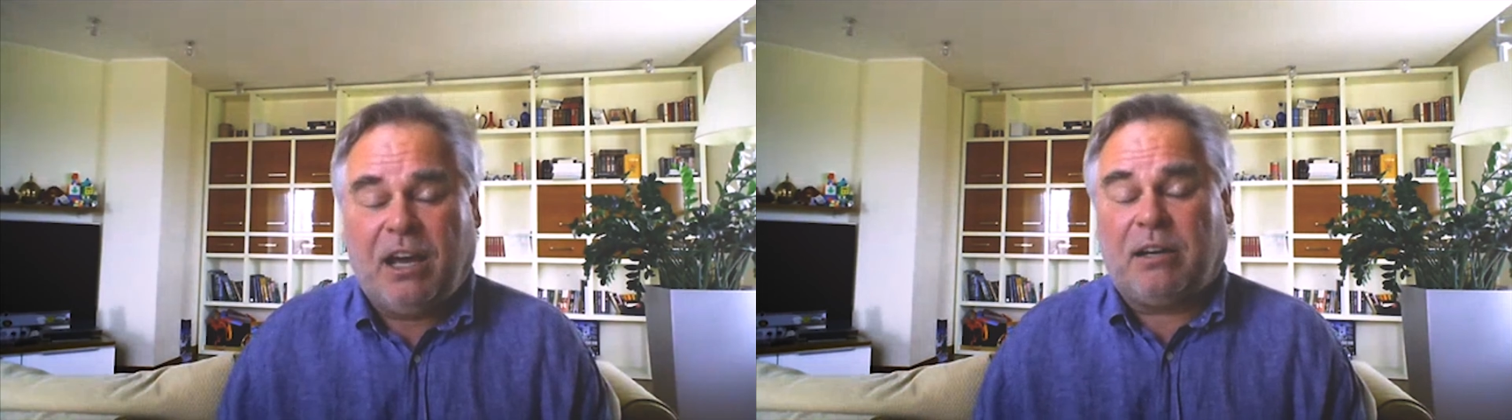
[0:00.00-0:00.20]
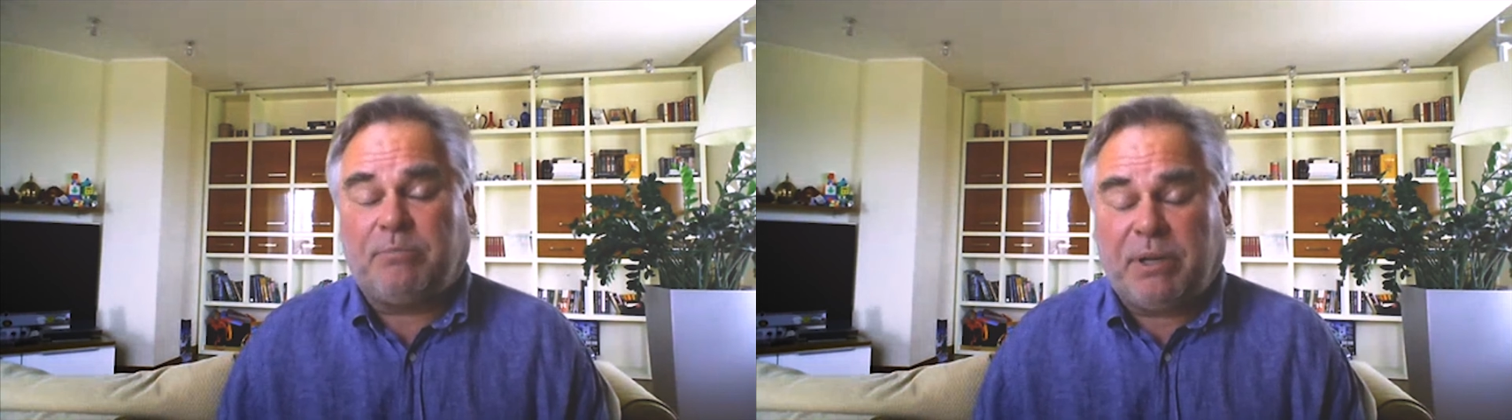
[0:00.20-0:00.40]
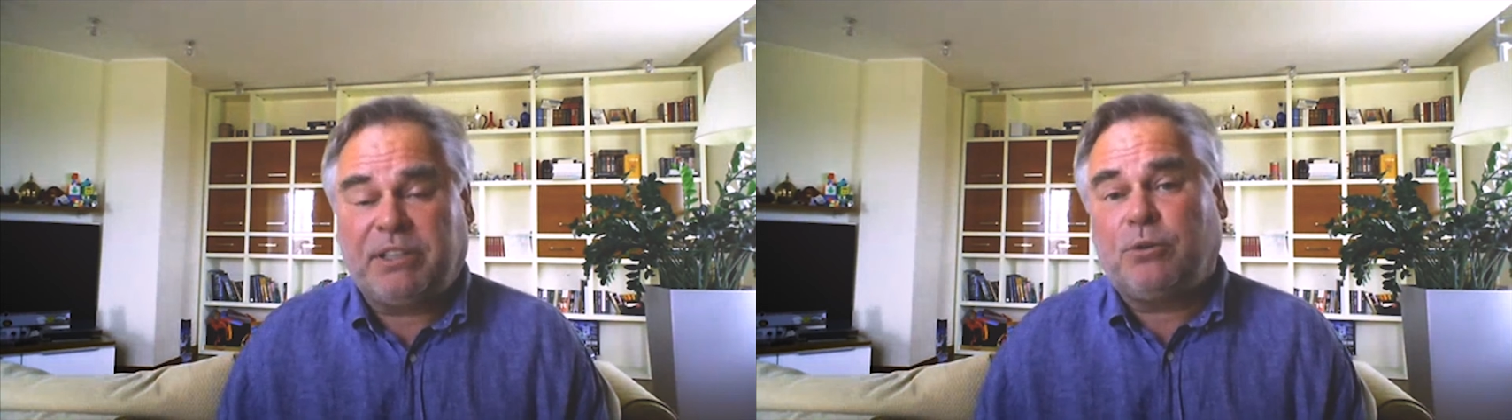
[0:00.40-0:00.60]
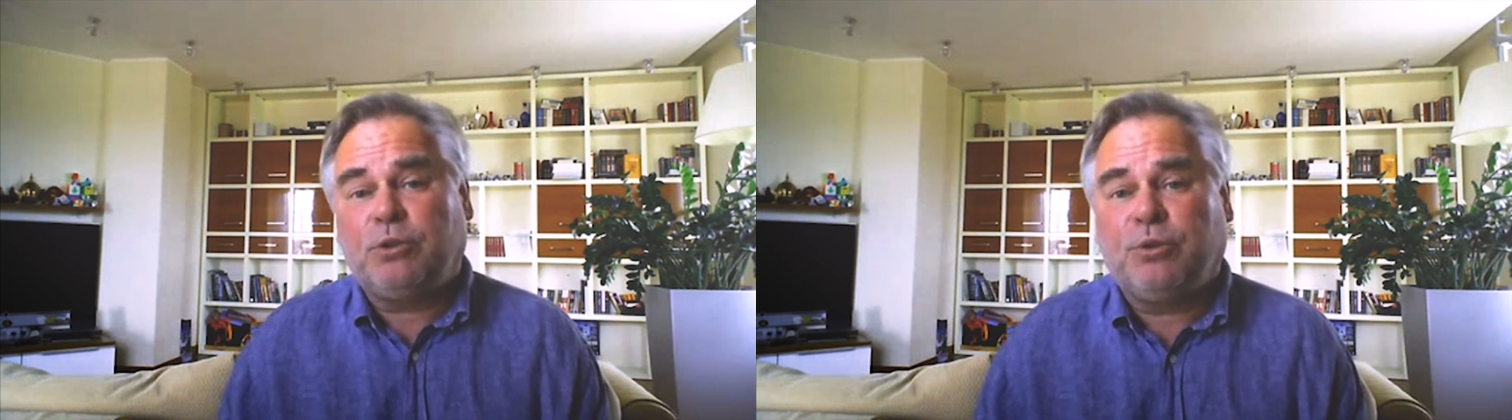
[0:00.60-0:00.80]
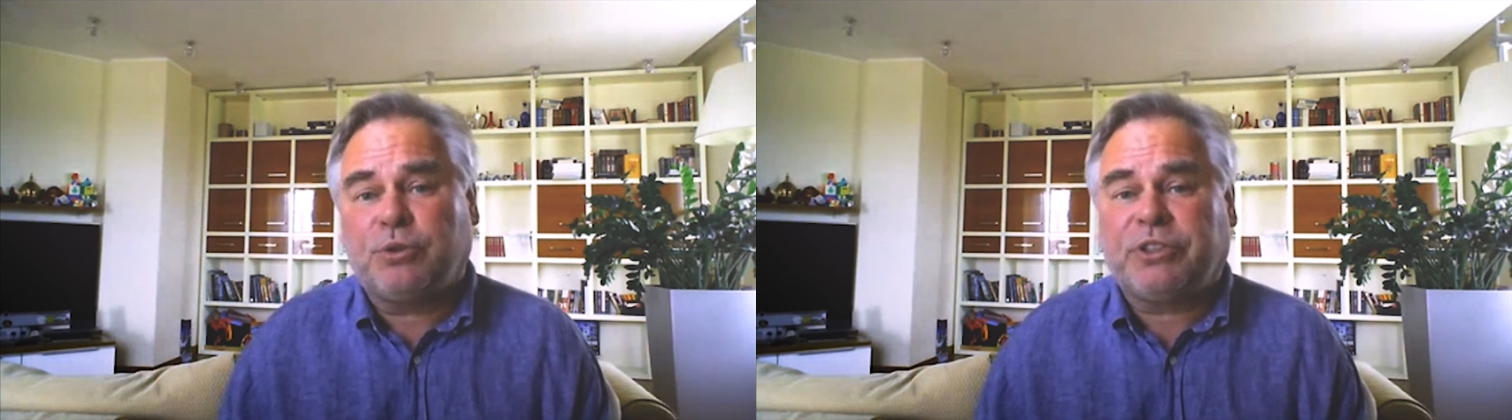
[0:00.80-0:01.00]
But the
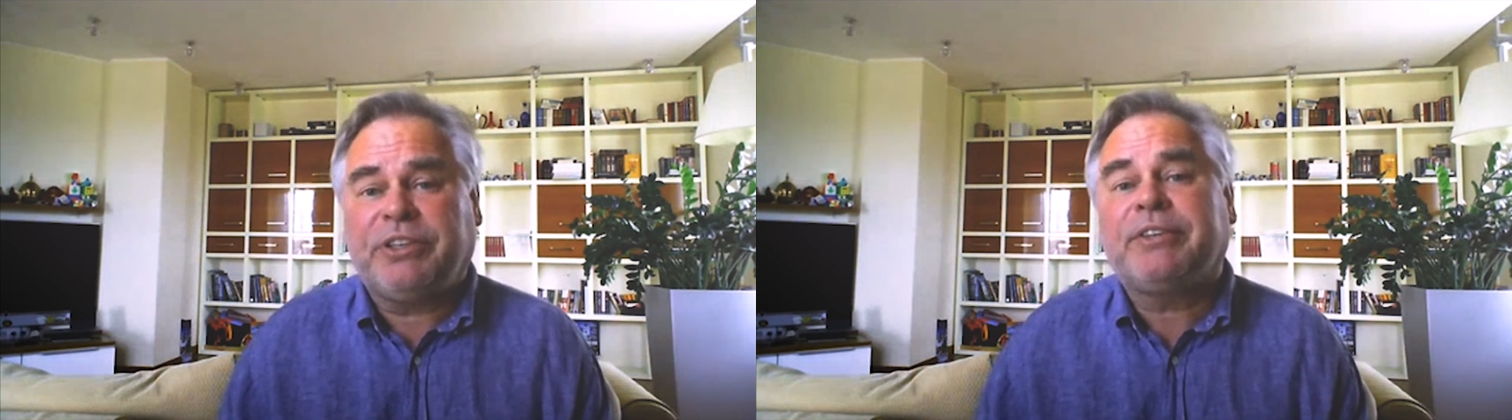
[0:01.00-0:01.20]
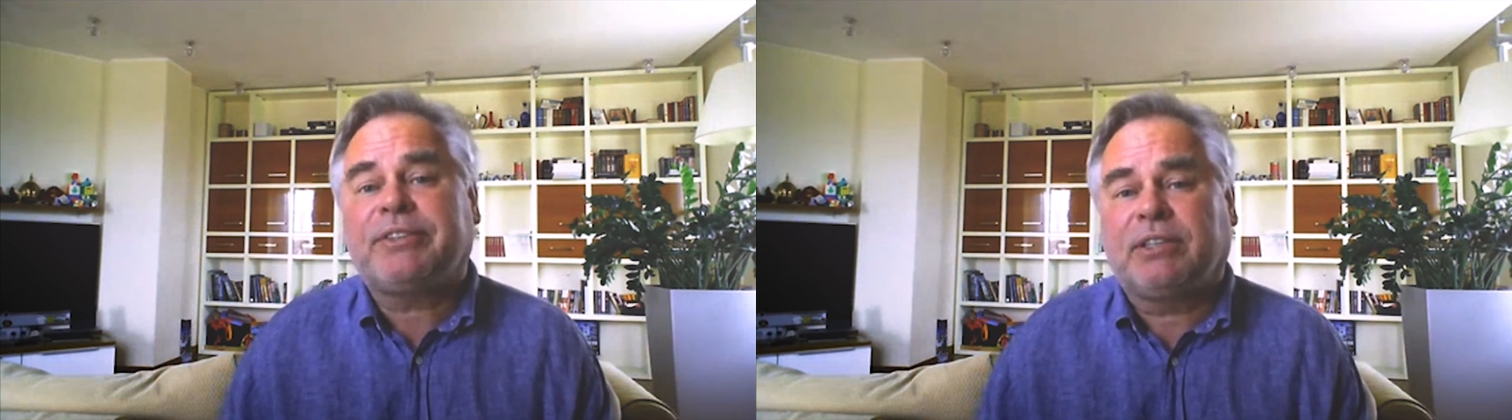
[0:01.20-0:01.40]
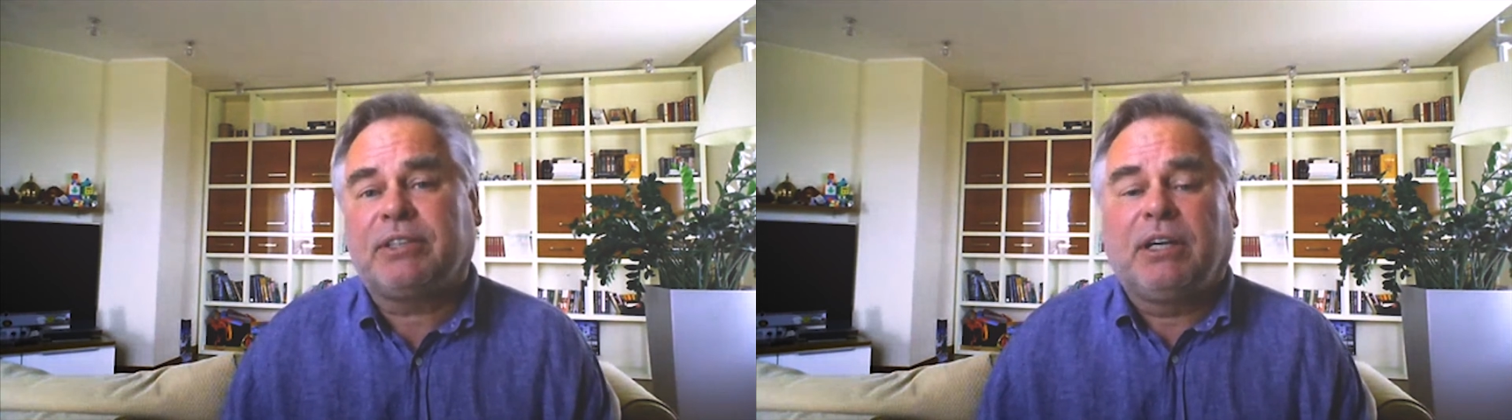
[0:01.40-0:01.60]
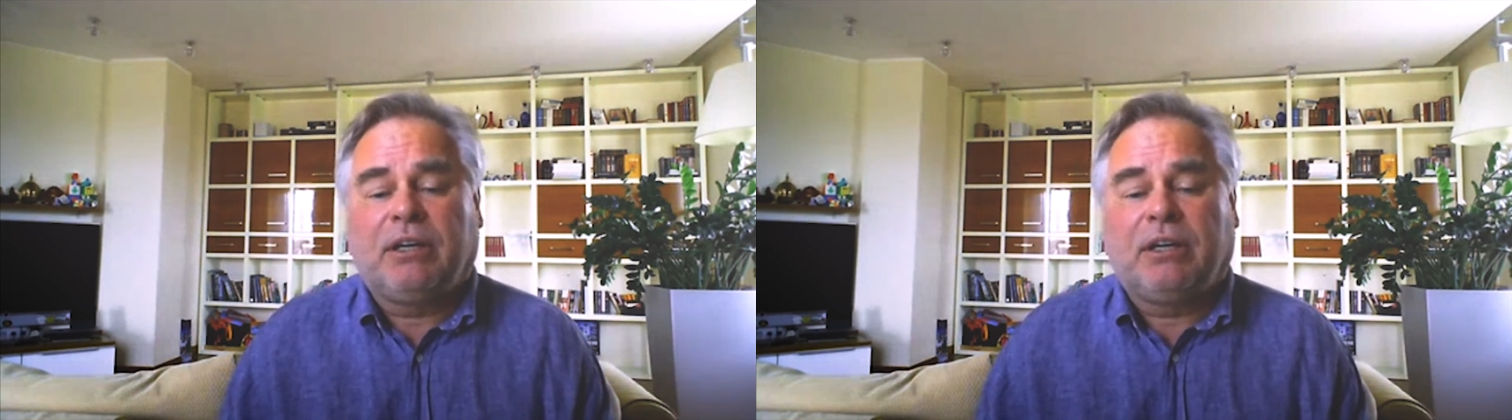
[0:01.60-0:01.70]
good news is,